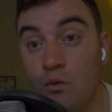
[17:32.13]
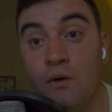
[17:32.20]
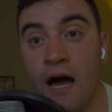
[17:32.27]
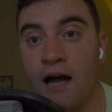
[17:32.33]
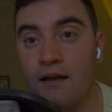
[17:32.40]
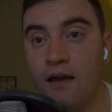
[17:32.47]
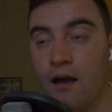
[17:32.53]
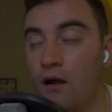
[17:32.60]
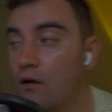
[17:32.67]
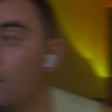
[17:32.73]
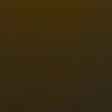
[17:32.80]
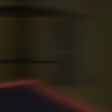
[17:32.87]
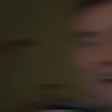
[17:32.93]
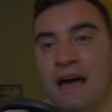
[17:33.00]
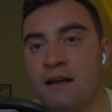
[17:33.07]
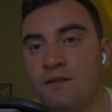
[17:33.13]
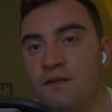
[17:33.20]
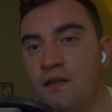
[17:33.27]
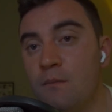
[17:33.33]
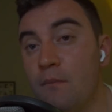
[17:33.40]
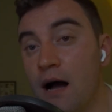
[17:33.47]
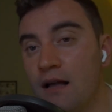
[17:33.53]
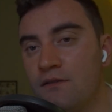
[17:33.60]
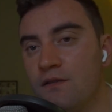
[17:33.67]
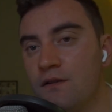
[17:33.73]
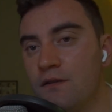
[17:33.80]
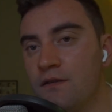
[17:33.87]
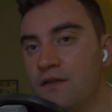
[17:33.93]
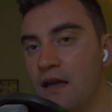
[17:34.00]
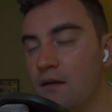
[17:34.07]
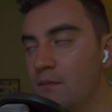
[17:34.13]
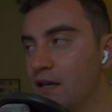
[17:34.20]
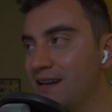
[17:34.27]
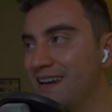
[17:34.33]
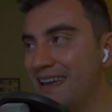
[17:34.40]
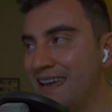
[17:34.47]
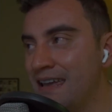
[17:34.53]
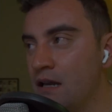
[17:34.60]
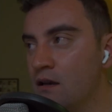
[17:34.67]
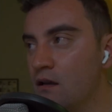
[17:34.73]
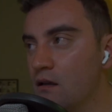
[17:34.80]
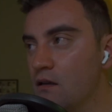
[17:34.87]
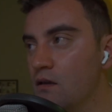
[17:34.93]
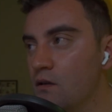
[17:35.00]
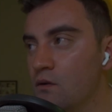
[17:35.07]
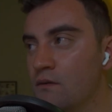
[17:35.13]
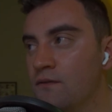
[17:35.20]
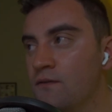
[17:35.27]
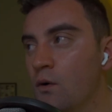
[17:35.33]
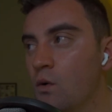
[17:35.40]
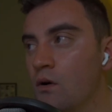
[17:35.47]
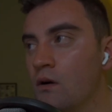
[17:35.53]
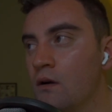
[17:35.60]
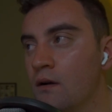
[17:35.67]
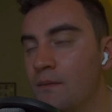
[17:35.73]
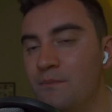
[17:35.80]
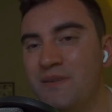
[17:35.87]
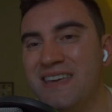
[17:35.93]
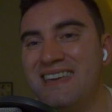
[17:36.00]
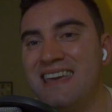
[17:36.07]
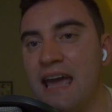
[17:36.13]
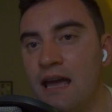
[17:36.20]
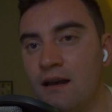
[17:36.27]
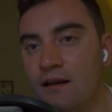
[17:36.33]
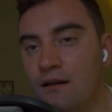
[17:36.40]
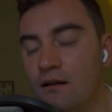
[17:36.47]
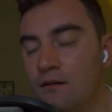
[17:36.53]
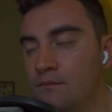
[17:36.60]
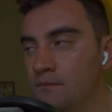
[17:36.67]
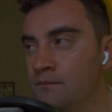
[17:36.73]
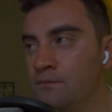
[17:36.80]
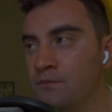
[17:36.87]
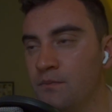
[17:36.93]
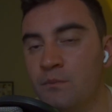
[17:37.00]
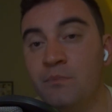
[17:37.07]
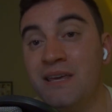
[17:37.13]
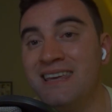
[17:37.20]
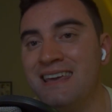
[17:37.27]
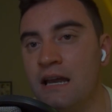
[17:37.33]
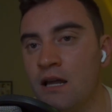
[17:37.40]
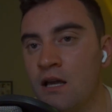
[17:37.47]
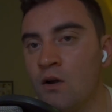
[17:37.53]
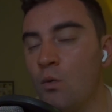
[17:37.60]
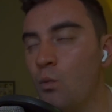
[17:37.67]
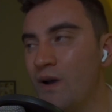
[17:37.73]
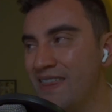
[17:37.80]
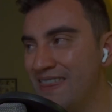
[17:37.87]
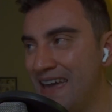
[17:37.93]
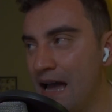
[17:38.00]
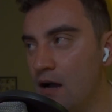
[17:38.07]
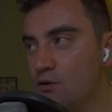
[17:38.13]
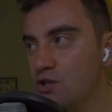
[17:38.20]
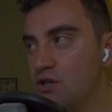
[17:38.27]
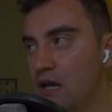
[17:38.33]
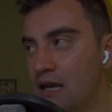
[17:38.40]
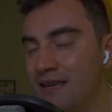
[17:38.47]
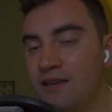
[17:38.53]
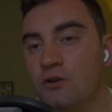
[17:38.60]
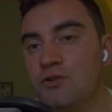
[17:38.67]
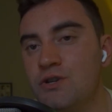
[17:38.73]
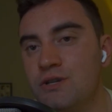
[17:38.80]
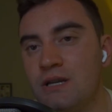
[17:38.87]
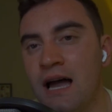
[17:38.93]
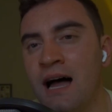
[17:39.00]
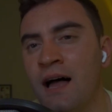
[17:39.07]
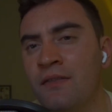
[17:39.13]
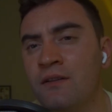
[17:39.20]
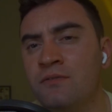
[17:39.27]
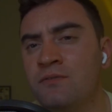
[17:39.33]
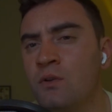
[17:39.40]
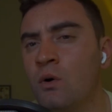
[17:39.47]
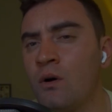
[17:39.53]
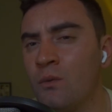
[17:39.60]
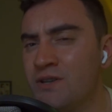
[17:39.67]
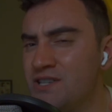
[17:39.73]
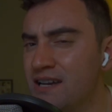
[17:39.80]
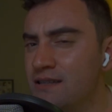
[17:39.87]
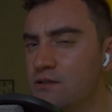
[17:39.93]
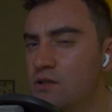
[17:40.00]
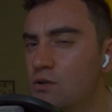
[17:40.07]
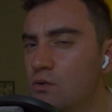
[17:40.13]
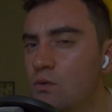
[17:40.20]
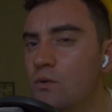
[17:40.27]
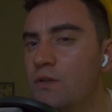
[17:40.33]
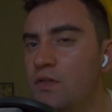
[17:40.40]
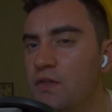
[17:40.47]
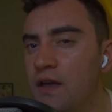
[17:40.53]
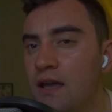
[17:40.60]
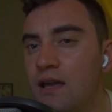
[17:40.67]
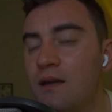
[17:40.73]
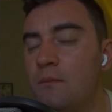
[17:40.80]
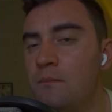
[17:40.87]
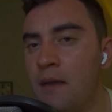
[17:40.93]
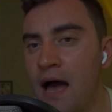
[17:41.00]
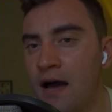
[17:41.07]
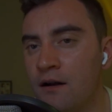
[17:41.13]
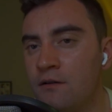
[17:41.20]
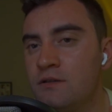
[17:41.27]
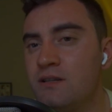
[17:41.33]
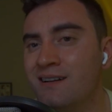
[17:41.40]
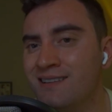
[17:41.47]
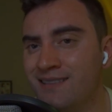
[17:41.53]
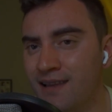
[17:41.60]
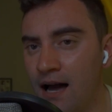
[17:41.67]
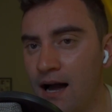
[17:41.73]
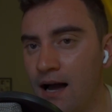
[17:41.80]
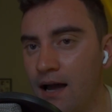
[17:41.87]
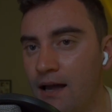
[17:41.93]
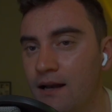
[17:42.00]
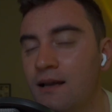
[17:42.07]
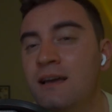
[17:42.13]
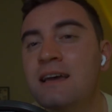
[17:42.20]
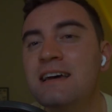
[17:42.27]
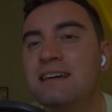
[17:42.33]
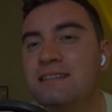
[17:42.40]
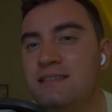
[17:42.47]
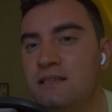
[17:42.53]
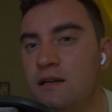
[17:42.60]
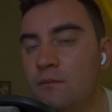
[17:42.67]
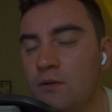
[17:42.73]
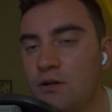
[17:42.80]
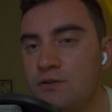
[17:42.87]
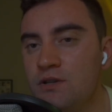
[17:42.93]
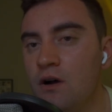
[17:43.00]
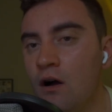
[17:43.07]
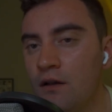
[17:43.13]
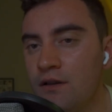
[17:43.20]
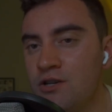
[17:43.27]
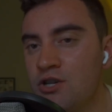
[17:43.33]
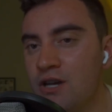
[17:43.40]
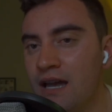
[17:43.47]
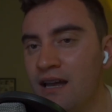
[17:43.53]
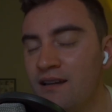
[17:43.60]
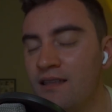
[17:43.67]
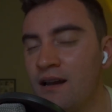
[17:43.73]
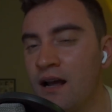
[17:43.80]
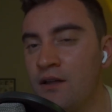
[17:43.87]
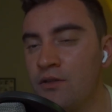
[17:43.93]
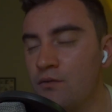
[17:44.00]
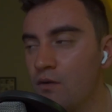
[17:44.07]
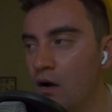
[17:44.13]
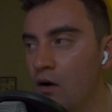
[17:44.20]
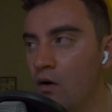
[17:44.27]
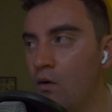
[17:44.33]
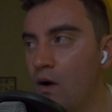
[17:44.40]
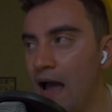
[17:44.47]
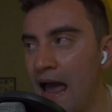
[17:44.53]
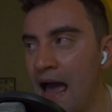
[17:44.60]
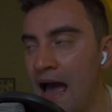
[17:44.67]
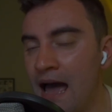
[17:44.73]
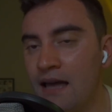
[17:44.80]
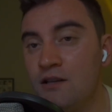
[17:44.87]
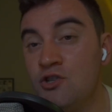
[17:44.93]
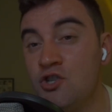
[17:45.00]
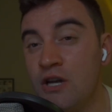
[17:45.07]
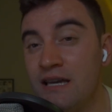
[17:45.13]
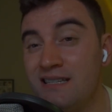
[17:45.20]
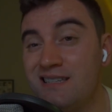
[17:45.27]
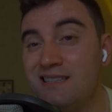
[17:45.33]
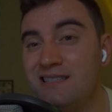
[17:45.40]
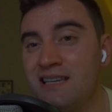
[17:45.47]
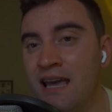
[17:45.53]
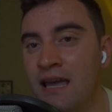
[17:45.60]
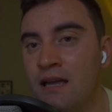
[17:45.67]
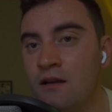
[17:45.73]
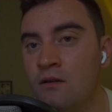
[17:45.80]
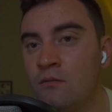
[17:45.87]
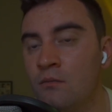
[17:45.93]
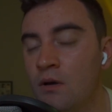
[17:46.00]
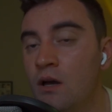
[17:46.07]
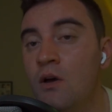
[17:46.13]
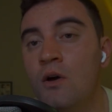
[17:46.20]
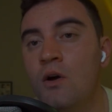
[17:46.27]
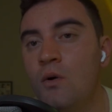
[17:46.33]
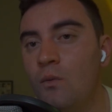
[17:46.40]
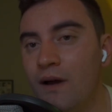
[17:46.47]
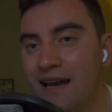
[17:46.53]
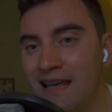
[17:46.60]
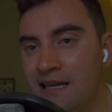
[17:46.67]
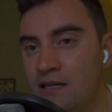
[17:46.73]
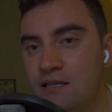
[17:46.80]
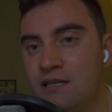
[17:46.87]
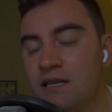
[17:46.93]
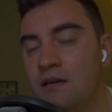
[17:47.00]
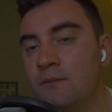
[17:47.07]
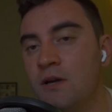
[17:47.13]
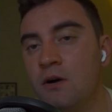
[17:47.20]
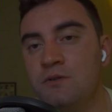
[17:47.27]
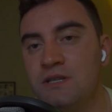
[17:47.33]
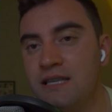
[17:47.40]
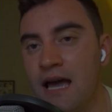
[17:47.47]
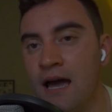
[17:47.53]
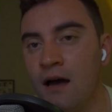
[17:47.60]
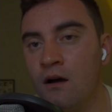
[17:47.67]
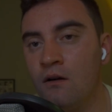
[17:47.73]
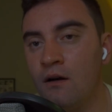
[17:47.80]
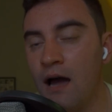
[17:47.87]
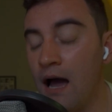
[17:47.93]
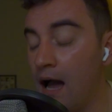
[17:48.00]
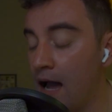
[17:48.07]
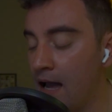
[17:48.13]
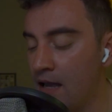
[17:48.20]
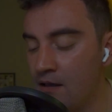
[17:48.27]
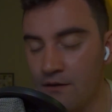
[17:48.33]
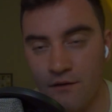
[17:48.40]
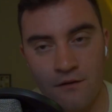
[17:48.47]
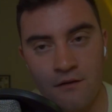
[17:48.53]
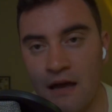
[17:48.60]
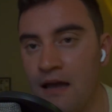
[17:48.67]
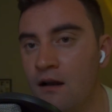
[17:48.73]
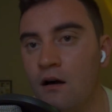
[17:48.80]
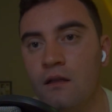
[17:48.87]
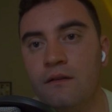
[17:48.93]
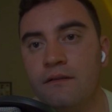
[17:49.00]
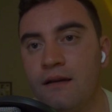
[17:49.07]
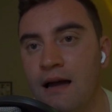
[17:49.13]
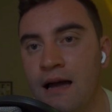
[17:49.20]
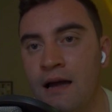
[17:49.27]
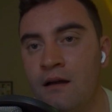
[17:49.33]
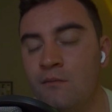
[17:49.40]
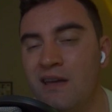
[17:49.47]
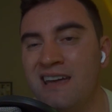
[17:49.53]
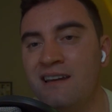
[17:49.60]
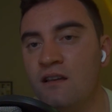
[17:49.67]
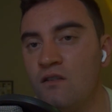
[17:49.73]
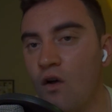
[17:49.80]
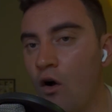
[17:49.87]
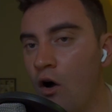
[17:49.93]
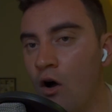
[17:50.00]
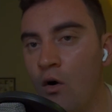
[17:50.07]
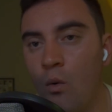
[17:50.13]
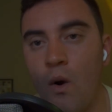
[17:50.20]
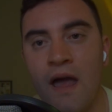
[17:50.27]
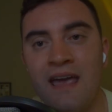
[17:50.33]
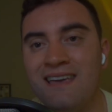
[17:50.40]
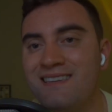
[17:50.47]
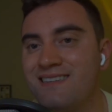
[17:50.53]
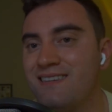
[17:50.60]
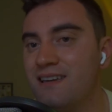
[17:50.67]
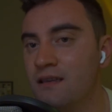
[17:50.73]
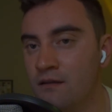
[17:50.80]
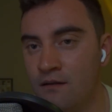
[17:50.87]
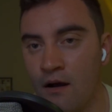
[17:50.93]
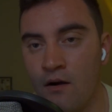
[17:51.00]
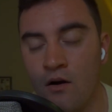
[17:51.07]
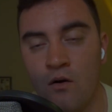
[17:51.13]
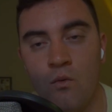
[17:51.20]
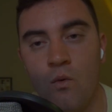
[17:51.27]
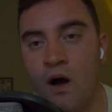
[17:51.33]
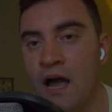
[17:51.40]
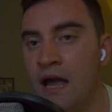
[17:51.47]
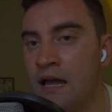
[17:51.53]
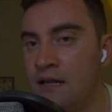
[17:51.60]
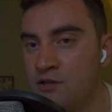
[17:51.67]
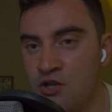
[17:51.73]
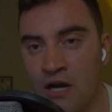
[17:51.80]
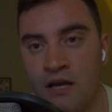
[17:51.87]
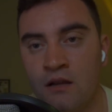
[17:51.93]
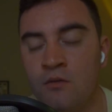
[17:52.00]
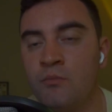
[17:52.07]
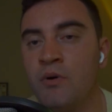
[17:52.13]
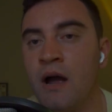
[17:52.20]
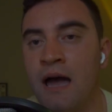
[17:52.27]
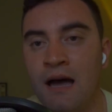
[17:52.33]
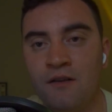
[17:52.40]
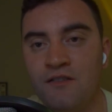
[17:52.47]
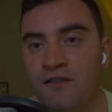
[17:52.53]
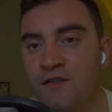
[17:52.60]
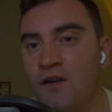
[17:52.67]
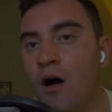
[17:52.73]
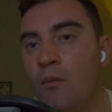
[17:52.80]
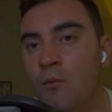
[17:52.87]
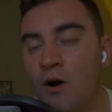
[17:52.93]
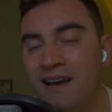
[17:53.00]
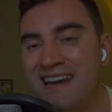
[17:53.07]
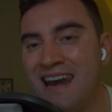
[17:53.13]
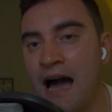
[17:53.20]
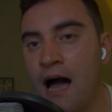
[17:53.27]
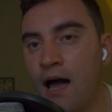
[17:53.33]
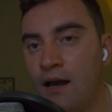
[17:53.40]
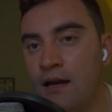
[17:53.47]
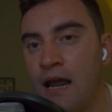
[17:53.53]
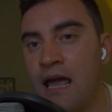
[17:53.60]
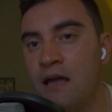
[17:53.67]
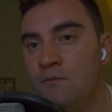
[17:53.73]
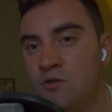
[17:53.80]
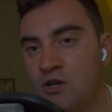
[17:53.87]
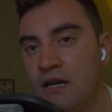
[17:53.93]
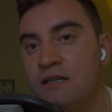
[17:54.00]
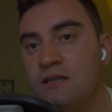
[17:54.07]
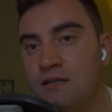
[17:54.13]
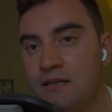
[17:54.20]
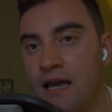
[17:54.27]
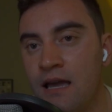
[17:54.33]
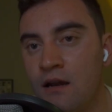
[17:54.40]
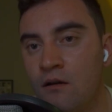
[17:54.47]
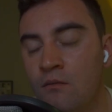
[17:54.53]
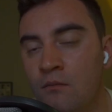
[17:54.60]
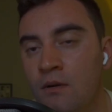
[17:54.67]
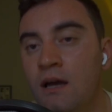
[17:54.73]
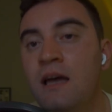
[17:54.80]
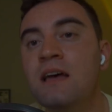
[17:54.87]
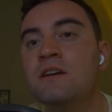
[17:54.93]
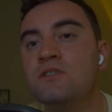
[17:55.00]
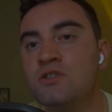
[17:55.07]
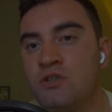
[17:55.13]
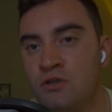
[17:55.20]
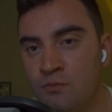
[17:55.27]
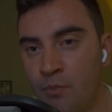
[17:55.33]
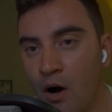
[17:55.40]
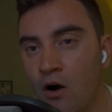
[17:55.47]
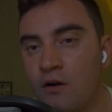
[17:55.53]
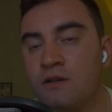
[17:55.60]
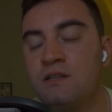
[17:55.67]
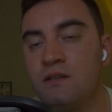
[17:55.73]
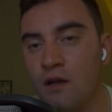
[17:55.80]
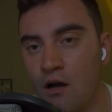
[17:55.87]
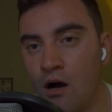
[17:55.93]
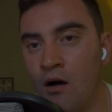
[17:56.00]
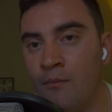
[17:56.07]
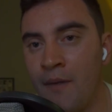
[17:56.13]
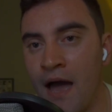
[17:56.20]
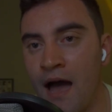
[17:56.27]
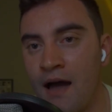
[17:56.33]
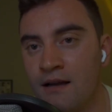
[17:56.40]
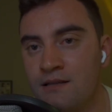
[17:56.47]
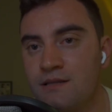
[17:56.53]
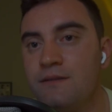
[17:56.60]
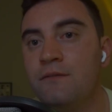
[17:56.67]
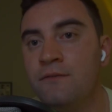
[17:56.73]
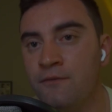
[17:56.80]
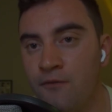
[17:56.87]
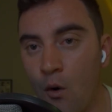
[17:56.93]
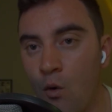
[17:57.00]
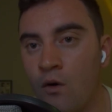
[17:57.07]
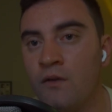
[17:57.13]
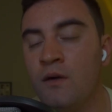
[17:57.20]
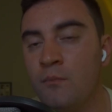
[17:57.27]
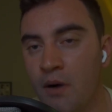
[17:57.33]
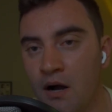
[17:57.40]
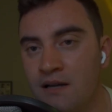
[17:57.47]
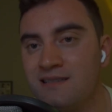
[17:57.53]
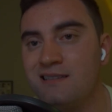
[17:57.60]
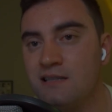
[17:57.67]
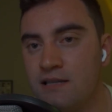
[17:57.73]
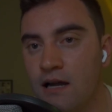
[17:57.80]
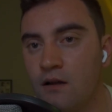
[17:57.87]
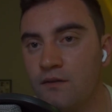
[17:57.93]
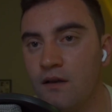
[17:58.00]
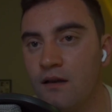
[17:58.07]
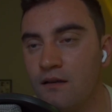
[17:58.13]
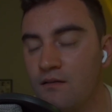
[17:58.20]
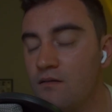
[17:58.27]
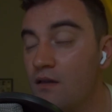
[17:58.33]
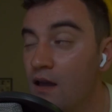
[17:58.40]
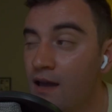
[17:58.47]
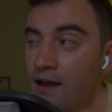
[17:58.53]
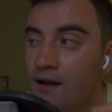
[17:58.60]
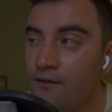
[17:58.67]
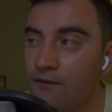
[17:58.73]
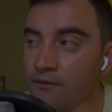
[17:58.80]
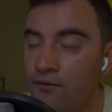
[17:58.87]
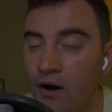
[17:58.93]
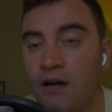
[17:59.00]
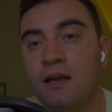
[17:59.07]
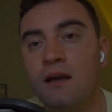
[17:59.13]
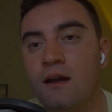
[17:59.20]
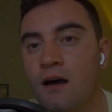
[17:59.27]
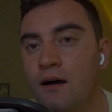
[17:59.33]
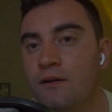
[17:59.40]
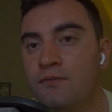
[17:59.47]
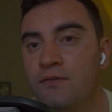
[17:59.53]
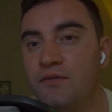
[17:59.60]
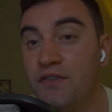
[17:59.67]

not care. Next, the monster statement in Q4 beginning without Shai Gilgeous on the floor, which I do think matters a lot. Similar to all the shade that I throw at Jason Tatum when his team goes down, I say it all the time. It is always Derek White, Jaylen Brown, someone not named Jason Tatum sparks the comebacks for the Boston Celtics. Funny enough,